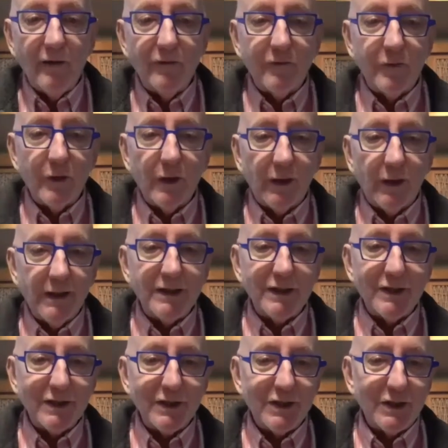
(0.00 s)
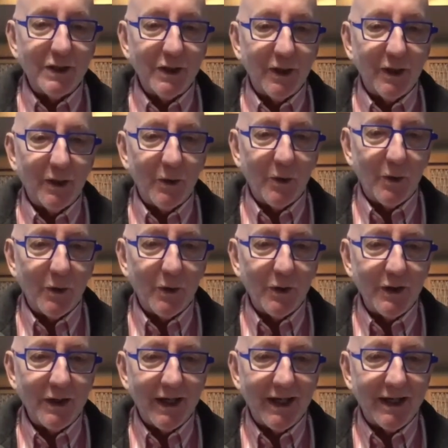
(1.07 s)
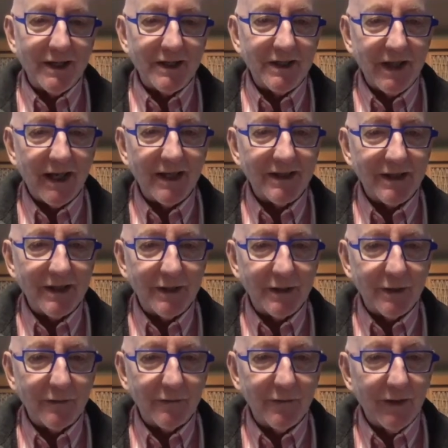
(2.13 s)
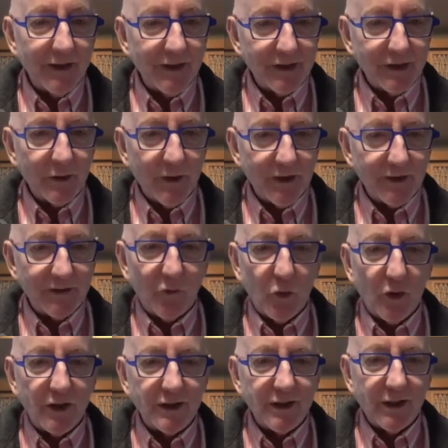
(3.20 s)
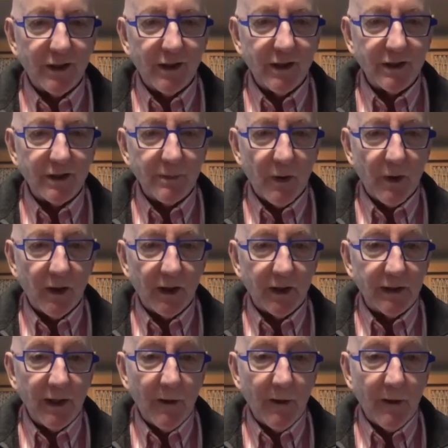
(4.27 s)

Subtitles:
that listens to the Lord and is sensitive to his voice and his spirit.